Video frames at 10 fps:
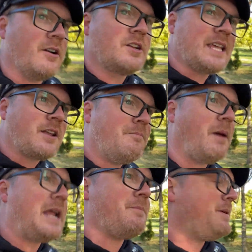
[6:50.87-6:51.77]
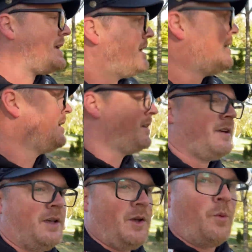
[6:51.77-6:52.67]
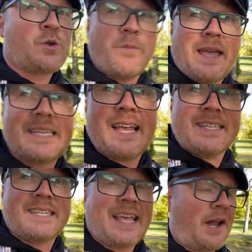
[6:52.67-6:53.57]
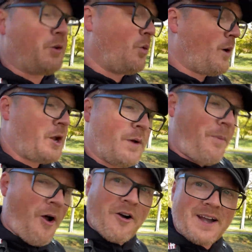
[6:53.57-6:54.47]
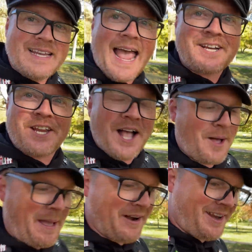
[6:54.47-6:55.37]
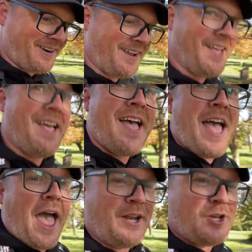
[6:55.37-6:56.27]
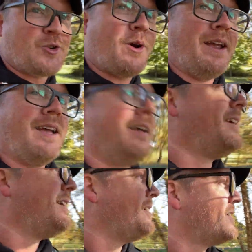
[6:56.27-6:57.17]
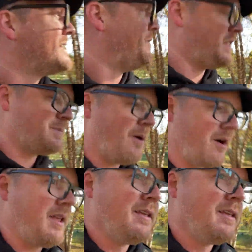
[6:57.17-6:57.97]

It looks like there might be, which would make sense because again, I don't know where you would park to actually come out here and enjoy yourself at this park.